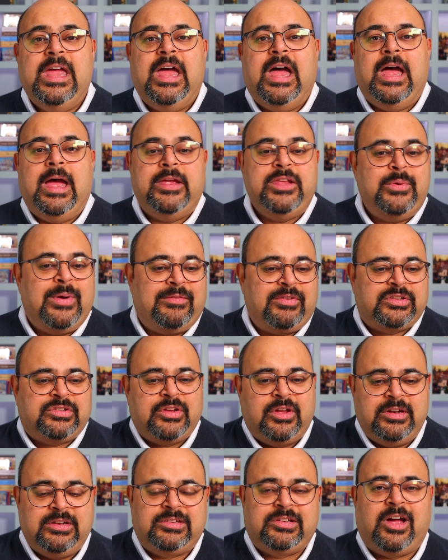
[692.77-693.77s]
You have a
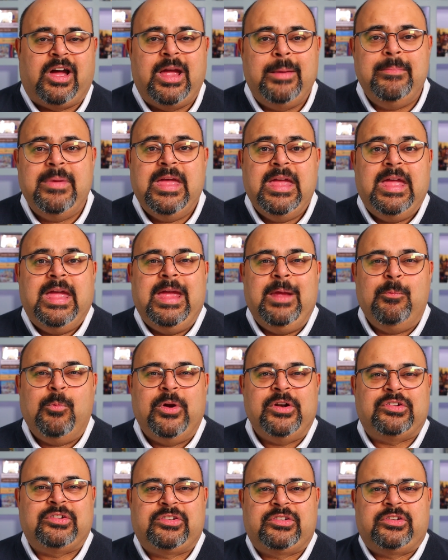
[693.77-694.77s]
certain time in
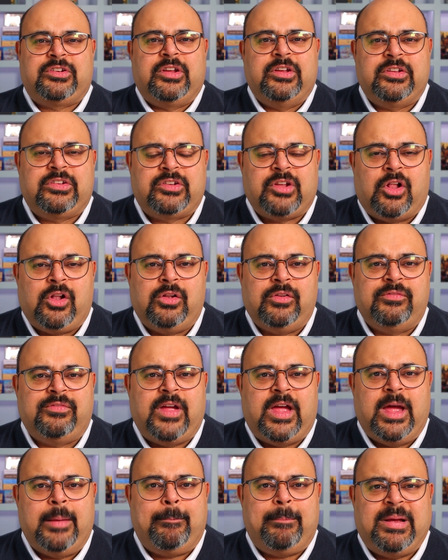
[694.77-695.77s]
which to
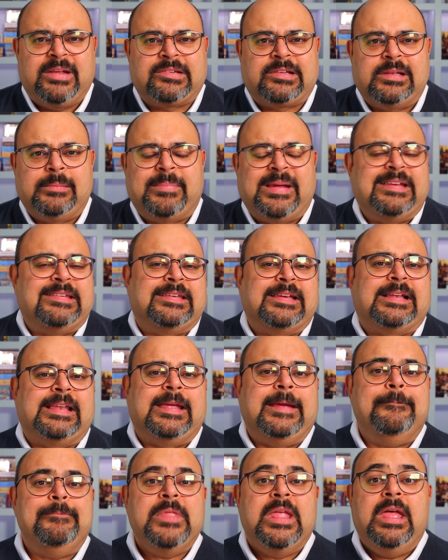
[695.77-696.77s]
solve a puzzle,
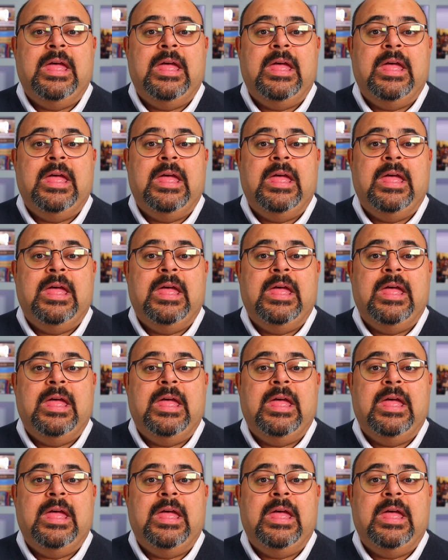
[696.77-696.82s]
basically.